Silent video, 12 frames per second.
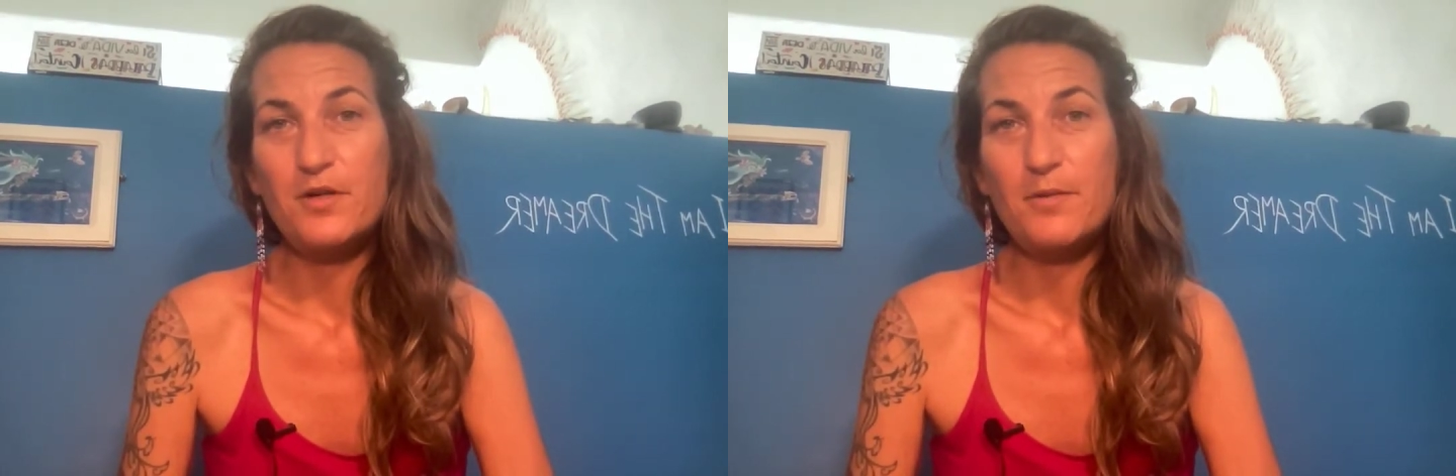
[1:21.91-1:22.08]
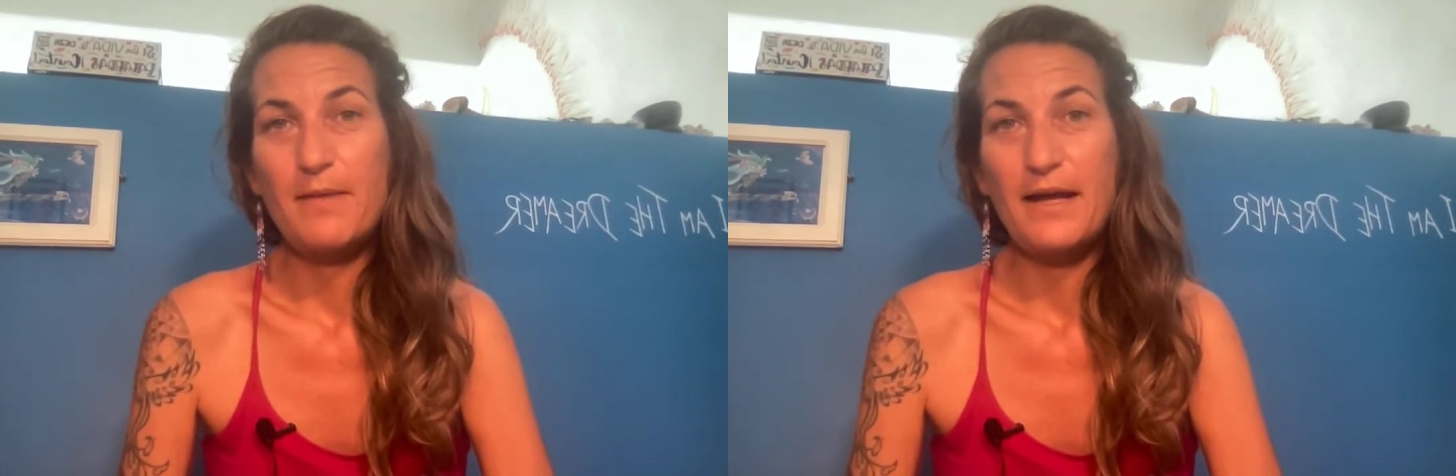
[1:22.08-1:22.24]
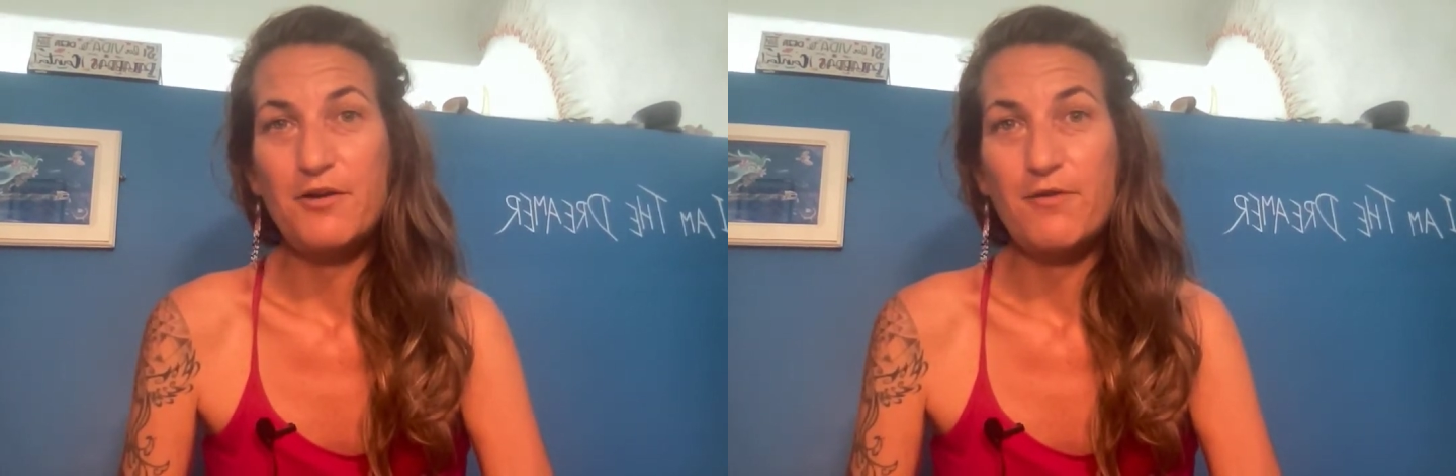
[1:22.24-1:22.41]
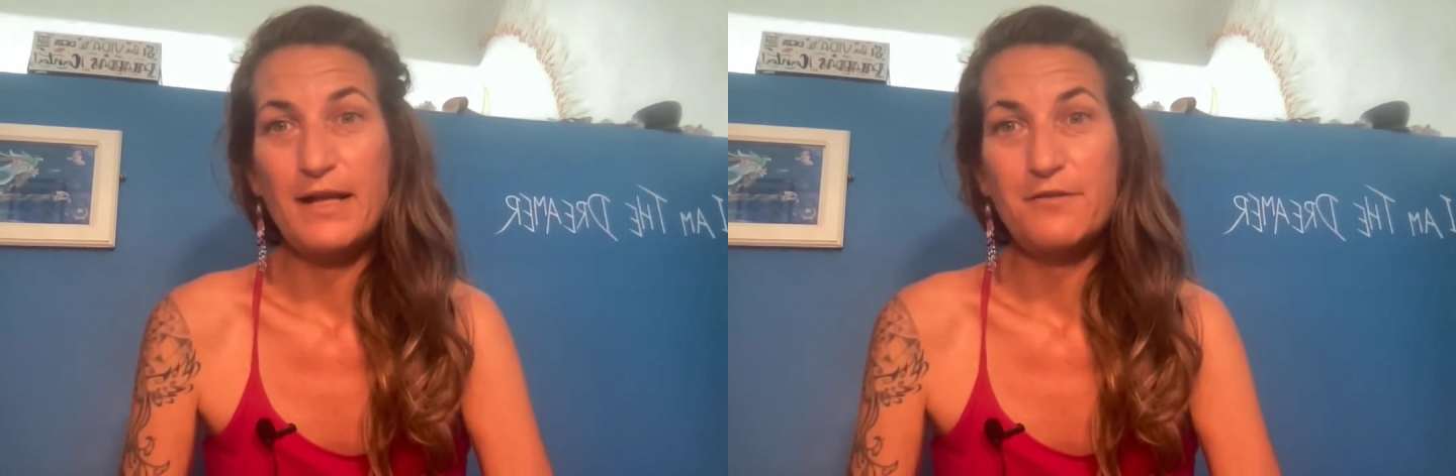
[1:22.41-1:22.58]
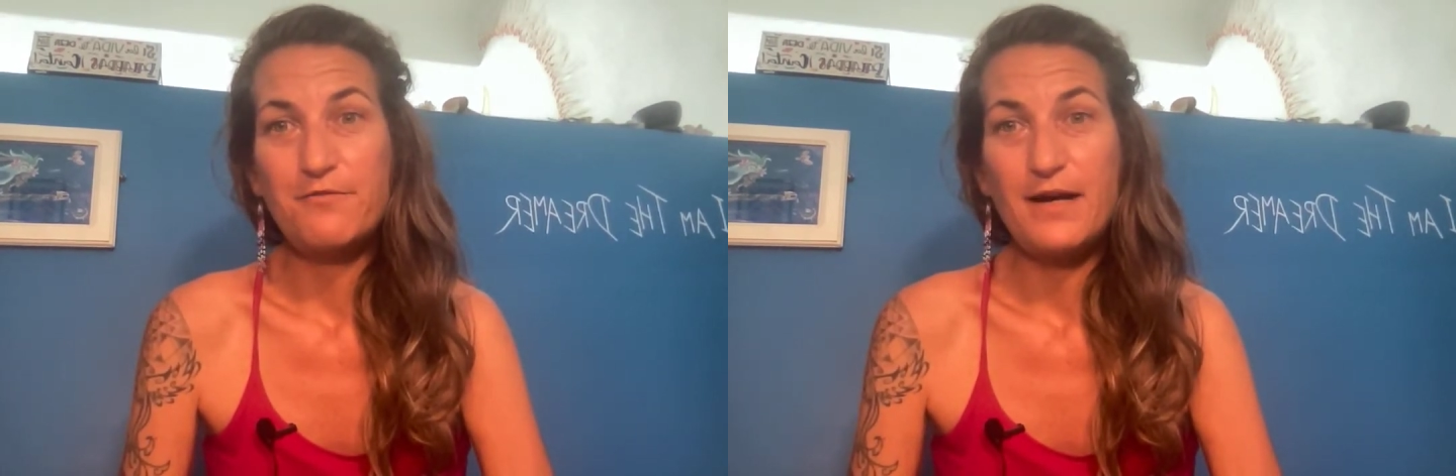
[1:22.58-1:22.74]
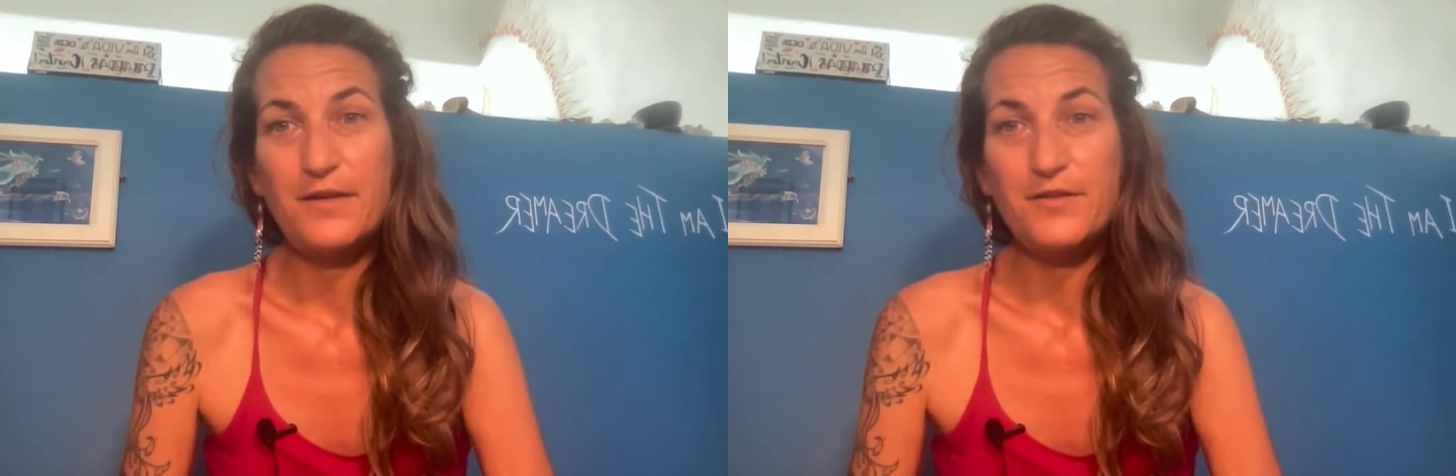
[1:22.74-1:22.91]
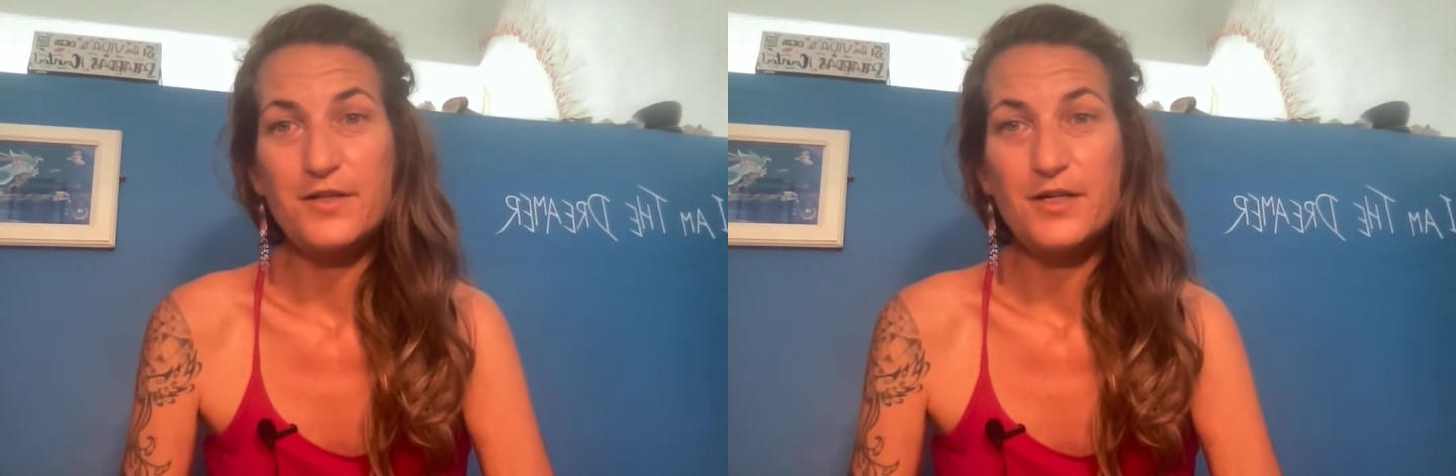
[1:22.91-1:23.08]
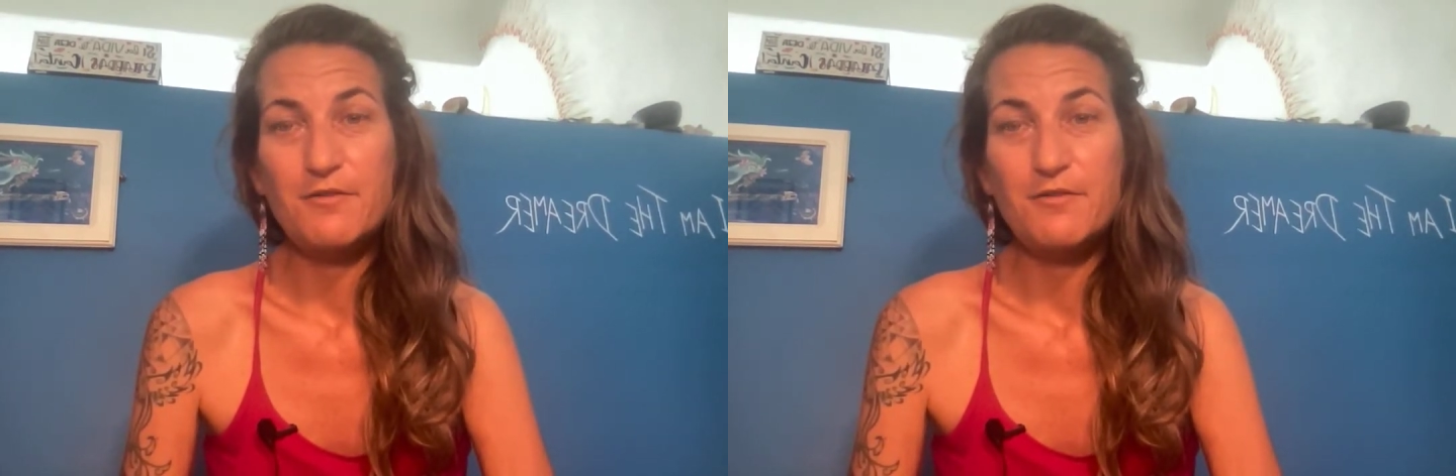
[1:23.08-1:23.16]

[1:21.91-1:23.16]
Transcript: my grandfather,